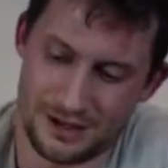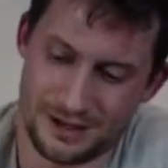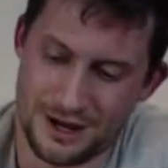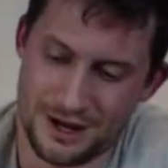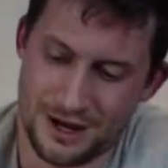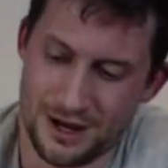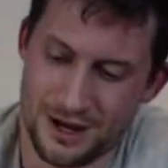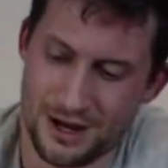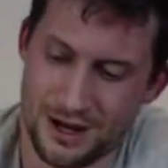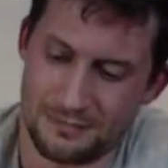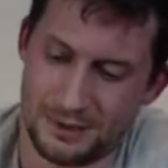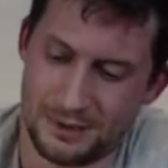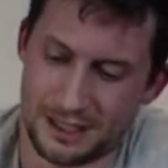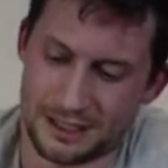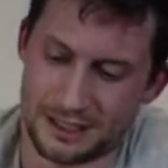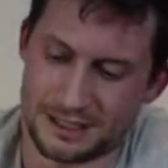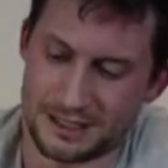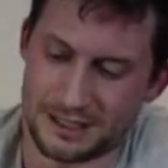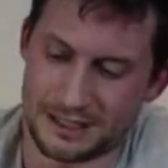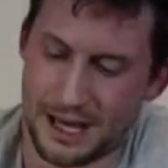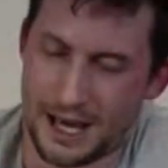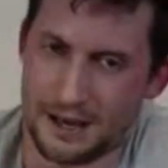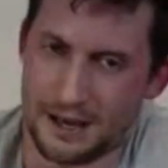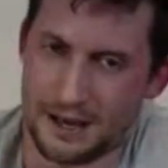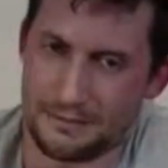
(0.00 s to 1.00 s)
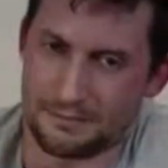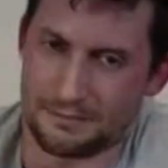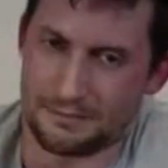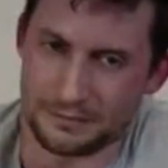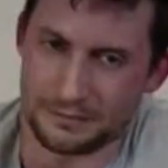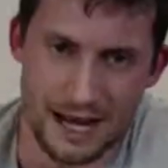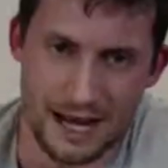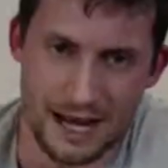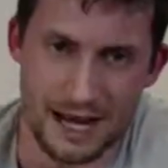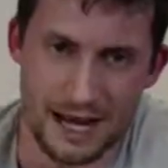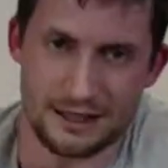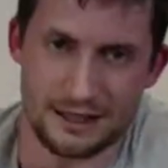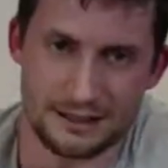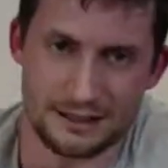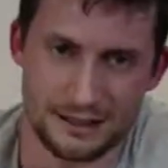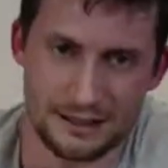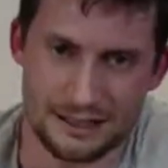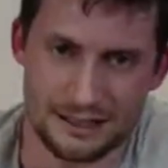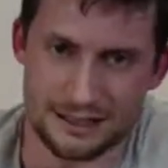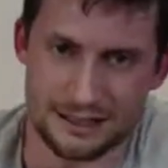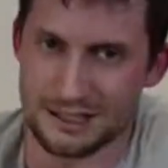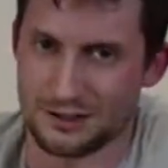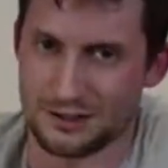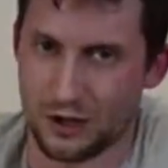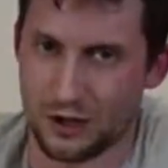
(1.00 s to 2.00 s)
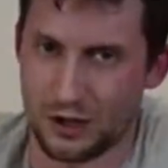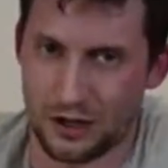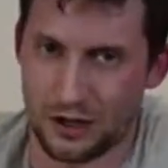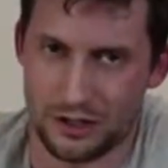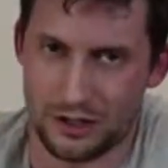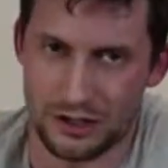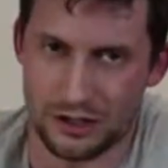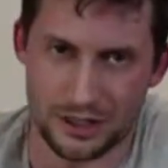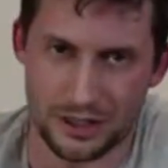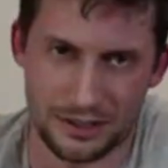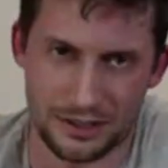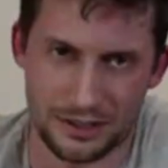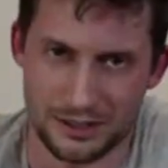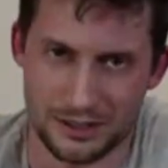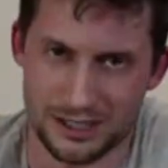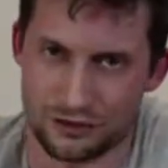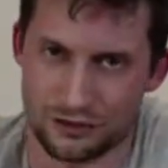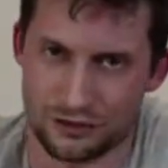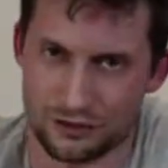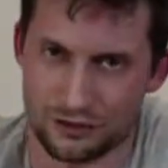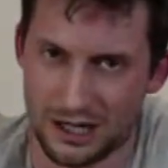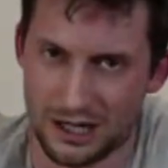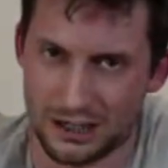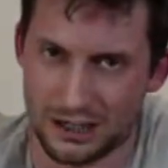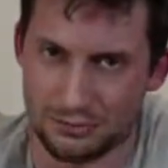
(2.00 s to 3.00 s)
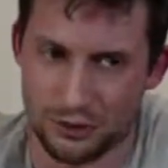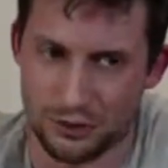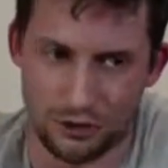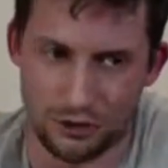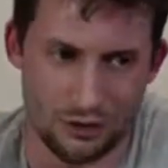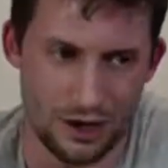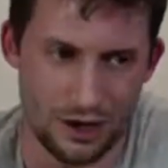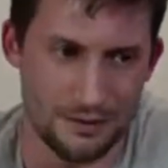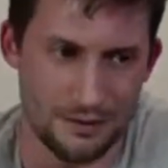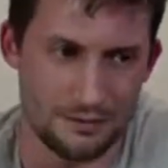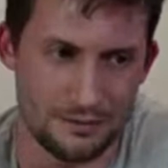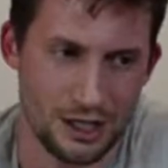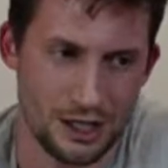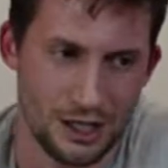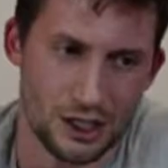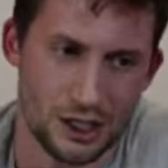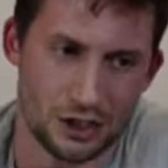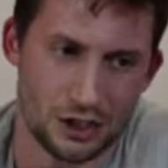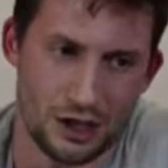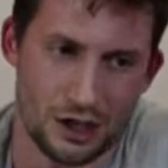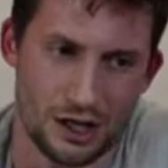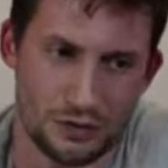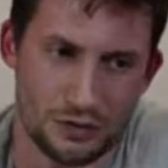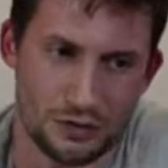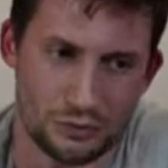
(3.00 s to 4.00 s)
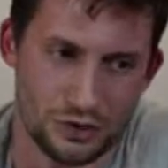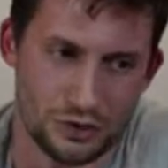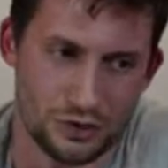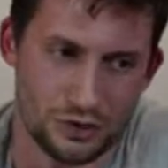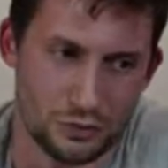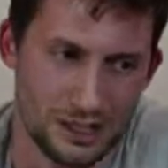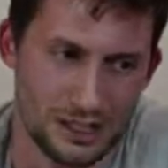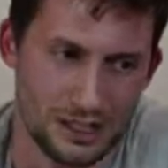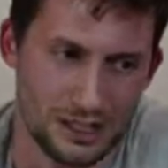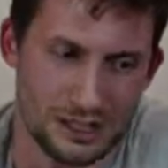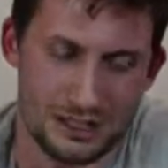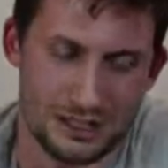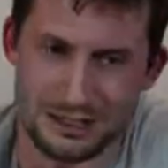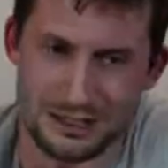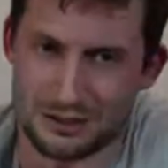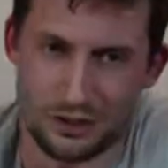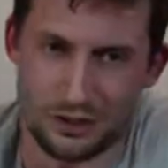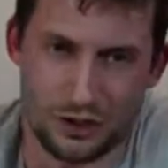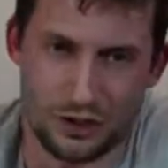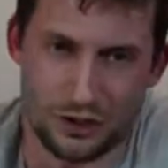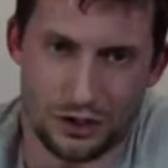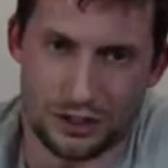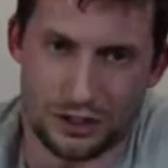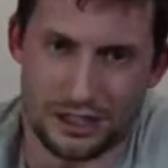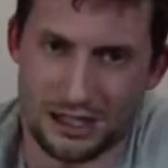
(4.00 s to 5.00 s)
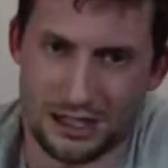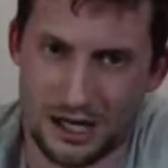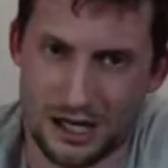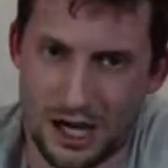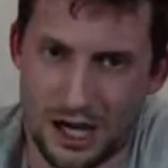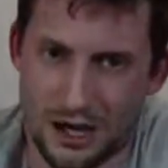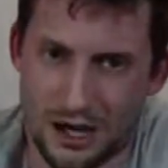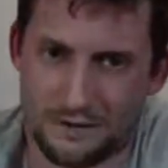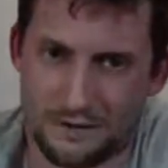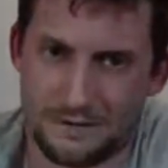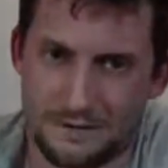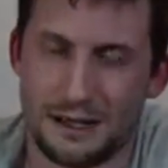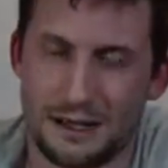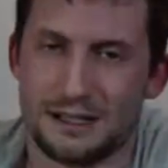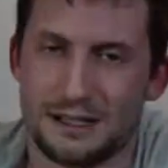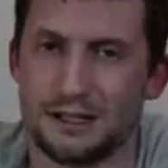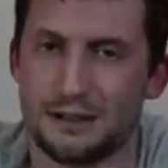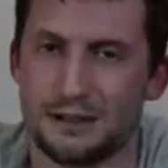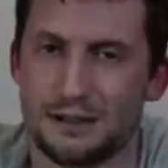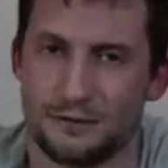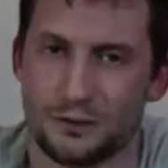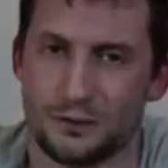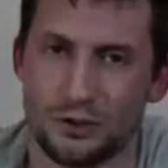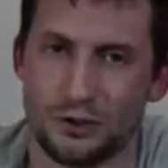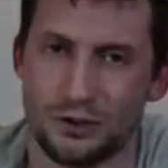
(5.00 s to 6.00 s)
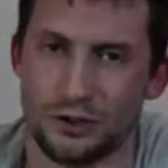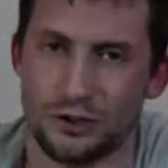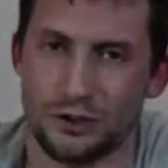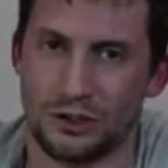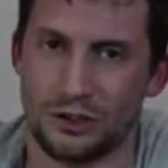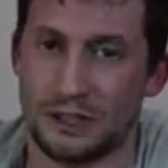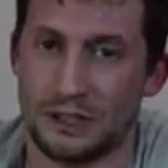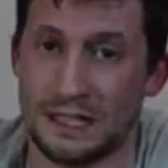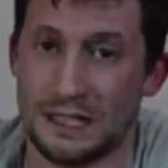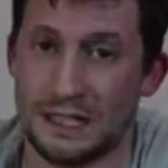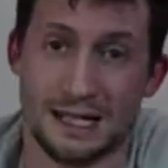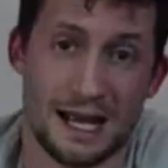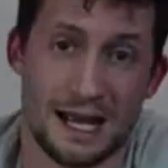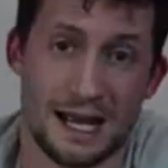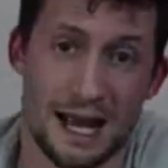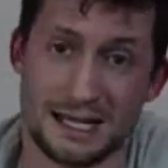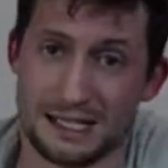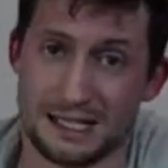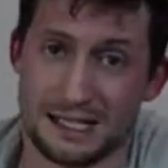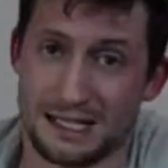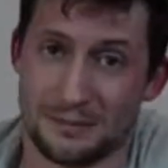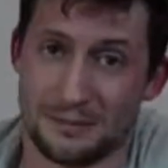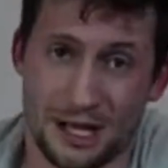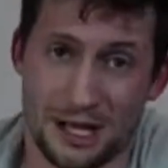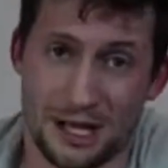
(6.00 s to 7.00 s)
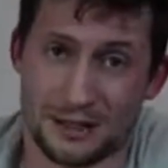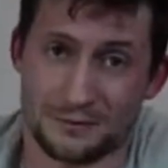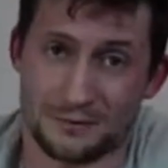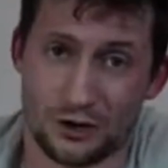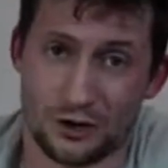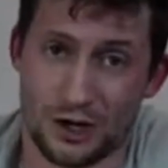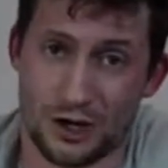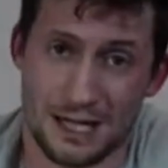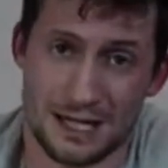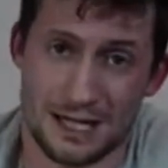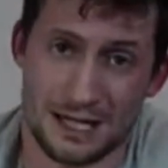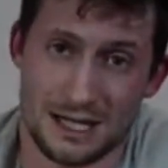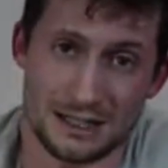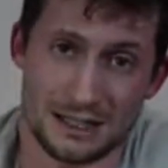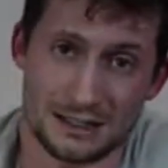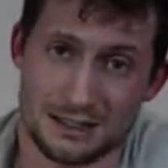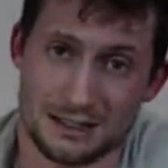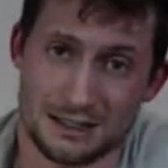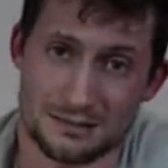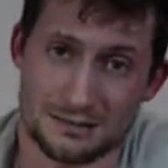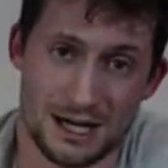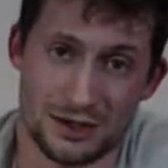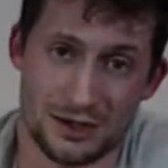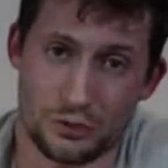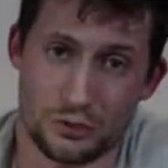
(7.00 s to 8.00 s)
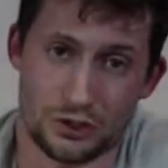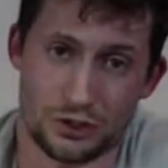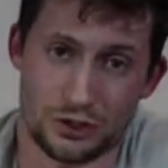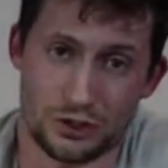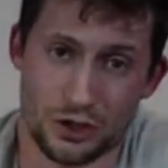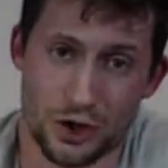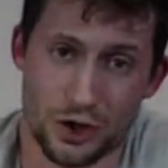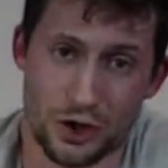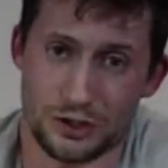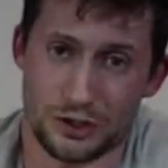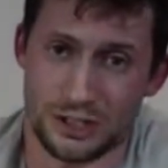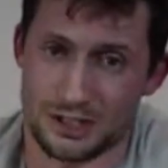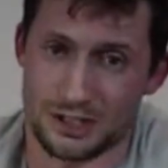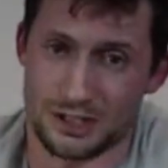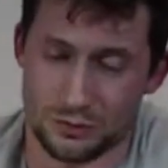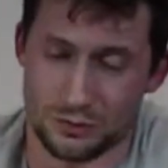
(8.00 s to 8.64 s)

But yeah, this is not a complete training program. Training once a week is not enough for any amount of training. It doesn't matter what your goal is, once a